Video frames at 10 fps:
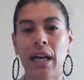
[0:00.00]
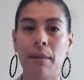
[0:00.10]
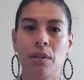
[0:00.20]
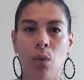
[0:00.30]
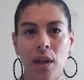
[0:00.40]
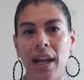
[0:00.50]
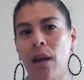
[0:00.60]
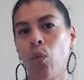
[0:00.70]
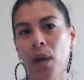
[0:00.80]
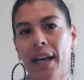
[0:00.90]
a week, like
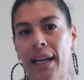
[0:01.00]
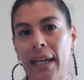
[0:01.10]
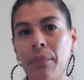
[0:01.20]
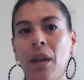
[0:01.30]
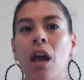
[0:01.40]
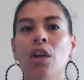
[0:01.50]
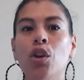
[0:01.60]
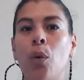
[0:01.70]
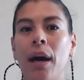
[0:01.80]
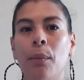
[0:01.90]
weekly,
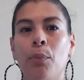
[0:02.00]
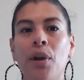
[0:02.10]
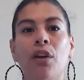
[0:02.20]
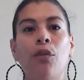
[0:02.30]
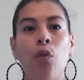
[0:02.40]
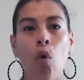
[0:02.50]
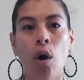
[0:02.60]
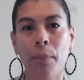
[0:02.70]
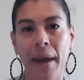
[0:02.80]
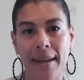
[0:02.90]
you want to bring
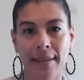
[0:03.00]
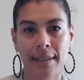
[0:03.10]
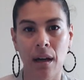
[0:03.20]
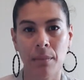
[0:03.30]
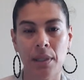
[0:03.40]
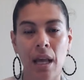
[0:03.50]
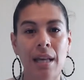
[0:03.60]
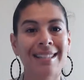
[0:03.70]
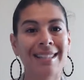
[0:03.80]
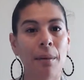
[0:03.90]
4 pay stubs,
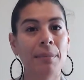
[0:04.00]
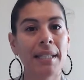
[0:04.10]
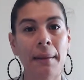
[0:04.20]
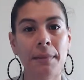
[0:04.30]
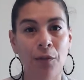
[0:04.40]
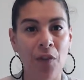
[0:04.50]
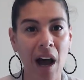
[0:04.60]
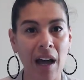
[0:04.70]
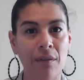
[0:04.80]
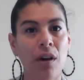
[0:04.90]
sometimes
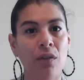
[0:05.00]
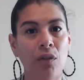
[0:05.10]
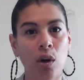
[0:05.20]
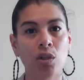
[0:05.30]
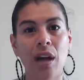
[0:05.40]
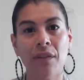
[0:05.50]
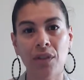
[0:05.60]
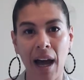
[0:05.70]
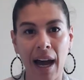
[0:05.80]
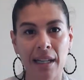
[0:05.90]
5. Of course, you have
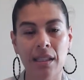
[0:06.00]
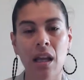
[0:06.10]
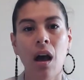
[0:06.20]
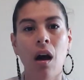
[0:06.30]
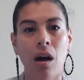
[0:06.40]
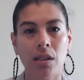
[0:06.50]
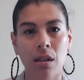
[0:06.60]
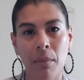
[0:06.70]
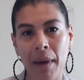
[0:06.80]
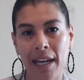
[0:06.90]
to ask also
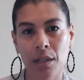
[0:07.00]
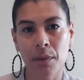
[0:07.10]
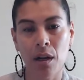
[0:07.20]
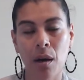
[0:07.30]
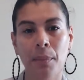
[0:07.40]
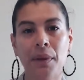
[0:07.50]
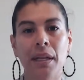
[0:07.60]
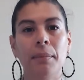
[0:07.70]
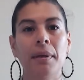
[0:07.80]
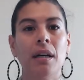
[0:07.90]
the management
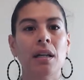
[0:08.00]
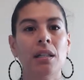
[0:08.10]
company because